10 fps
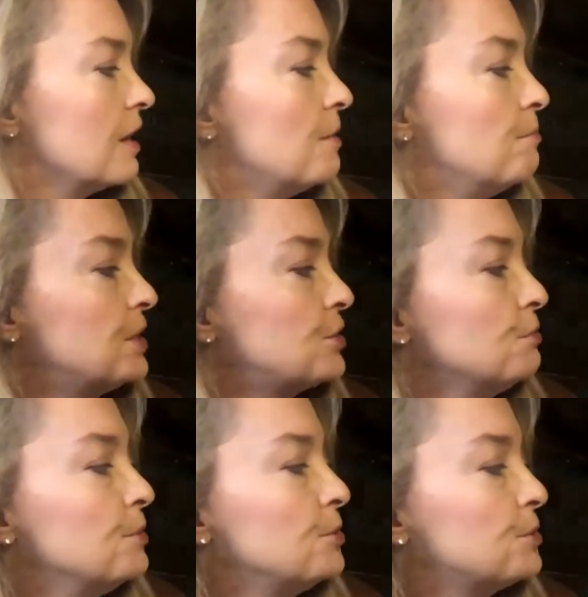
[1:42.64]
Mr.
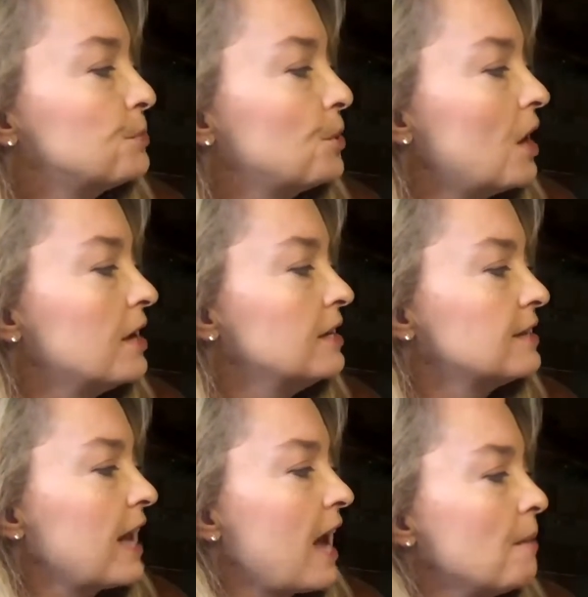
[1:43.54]
Moose put on his
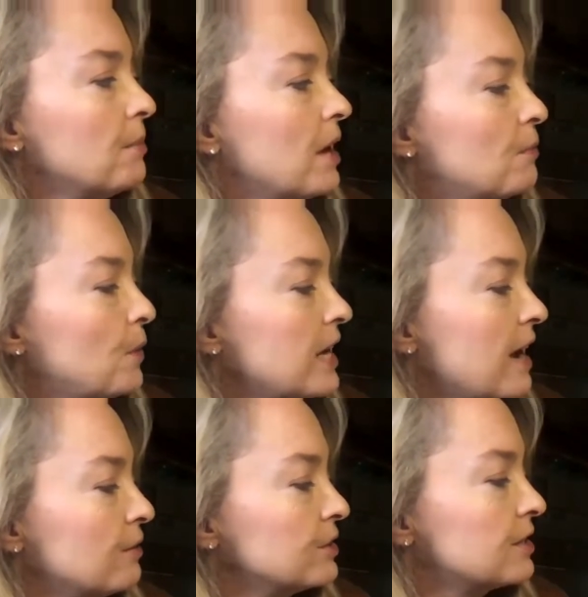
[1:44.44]
cap and went
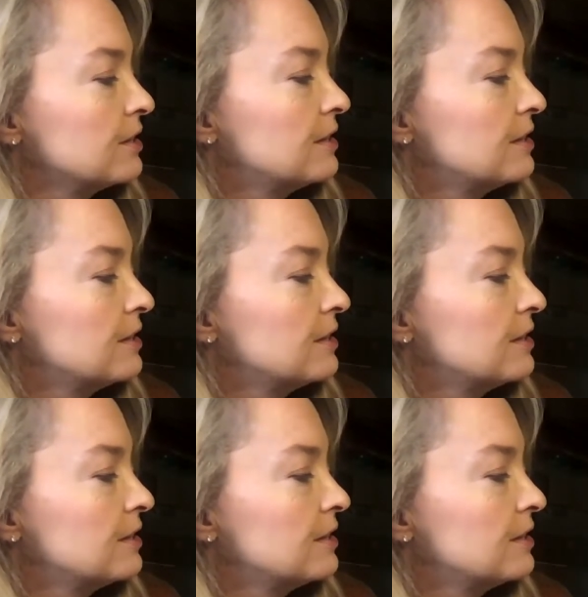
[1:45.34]
out.